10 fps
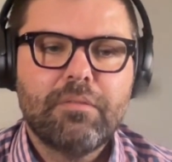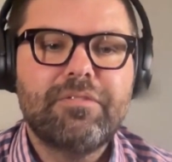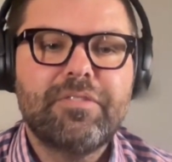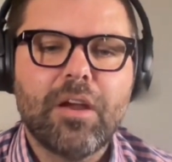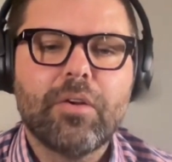
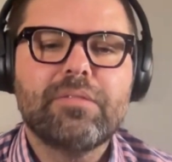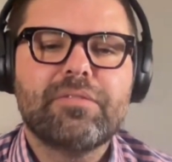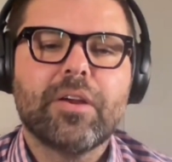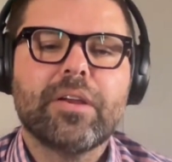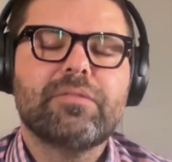very,
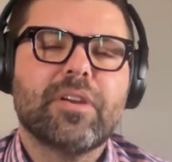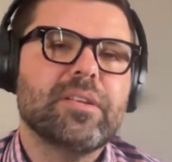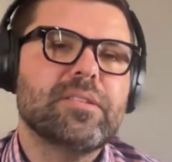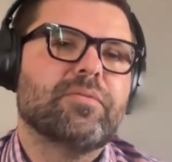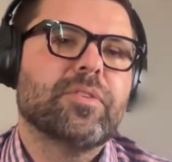very,
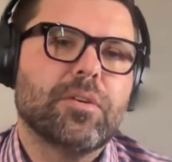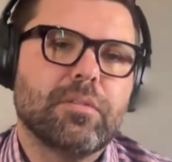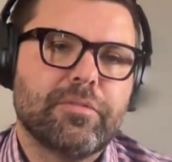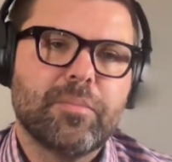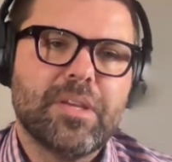very
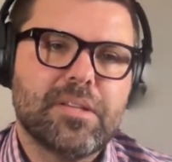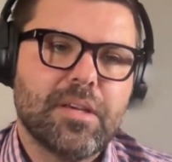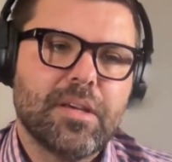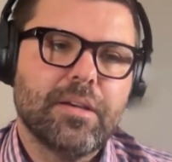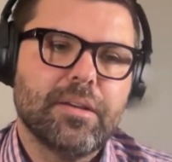difficult for me
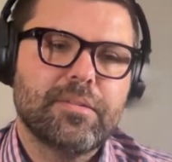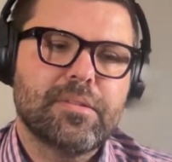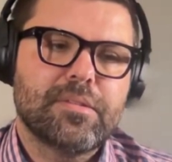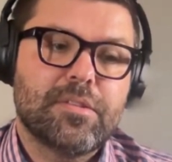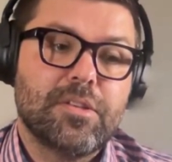to
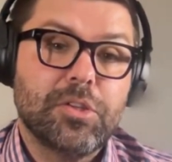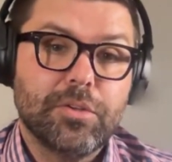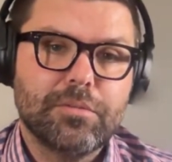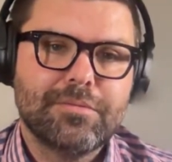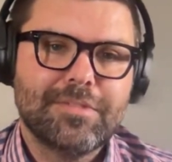do.